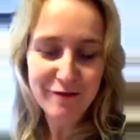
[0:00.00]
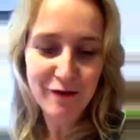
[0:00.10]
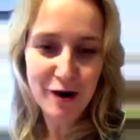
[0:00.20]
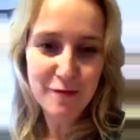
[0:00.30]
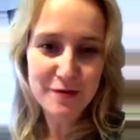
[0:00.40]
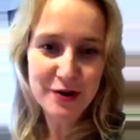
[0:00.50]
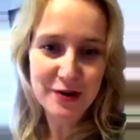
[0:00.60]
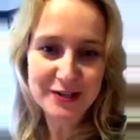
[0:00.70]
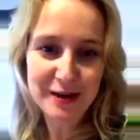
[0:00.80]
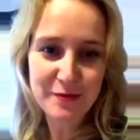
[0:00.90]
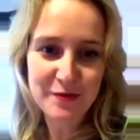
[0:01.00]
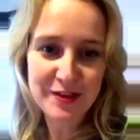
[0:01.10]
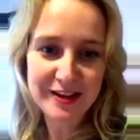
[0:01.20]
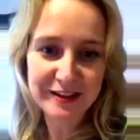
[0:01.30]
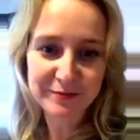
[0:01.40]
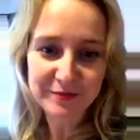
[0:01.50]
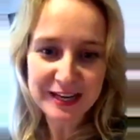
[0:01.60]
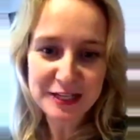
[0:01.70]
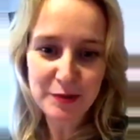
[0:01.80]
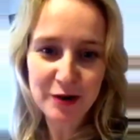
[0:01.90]
from, some of the
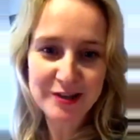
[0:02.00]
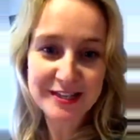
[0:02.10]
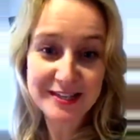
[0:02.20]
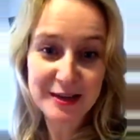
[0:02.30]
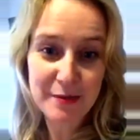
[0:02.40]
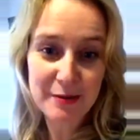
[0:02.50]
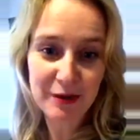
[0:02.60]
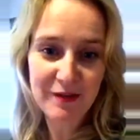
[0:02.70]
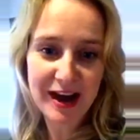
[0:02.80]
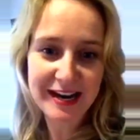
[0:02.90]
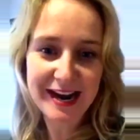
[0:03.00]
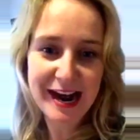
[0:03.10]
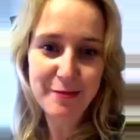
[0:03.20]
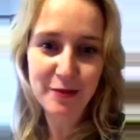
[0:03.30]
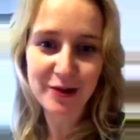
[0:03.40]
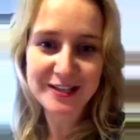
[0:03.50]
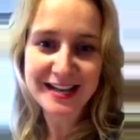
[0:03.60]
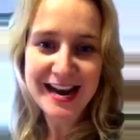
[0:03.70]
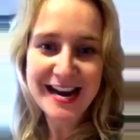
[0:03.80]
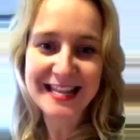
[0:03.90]
experiences that people have had in airports
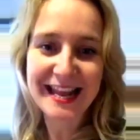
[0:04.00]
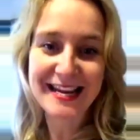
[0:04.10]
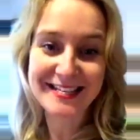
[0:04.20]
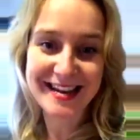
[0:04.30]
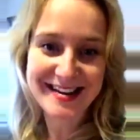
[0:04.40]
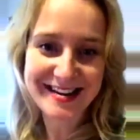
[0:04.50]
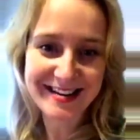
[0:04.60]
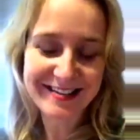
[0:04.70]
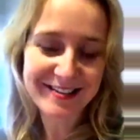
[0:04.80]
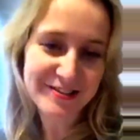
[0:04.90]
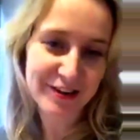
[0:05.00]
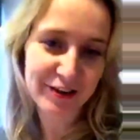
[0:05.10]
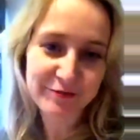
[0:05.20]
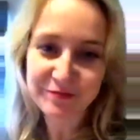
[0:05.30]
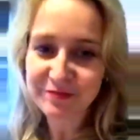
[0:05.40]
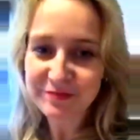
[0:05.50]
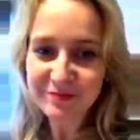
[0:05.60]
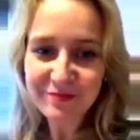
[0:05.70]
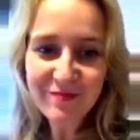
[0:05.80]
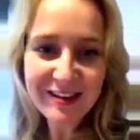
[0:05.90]
in the last 10 years. So,
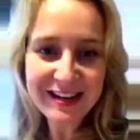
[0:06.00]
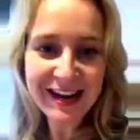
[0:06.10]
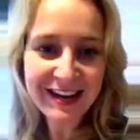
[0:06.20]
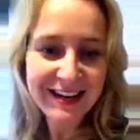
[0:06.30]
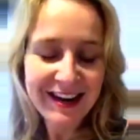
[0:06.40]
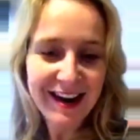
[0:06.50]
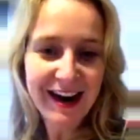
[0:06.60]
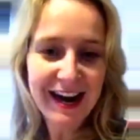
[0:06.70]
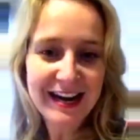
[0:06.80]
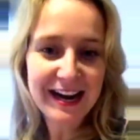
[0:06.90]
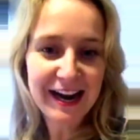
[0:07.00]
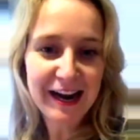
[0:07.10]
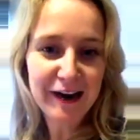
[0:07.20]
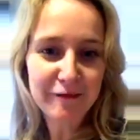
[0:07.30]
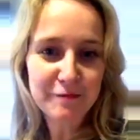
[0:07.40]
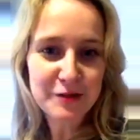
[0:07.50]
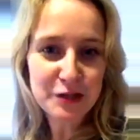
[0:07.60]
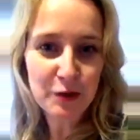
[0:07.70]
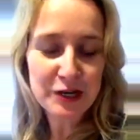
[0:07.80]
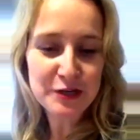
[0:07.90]
yeah, I just
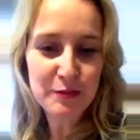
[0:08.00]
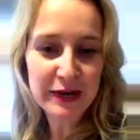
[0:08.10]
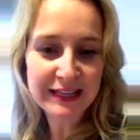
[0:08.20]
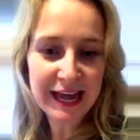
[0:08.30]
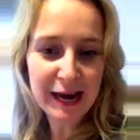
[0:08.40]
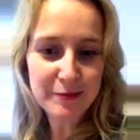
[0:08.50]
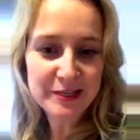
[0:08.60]
wanted to bring that up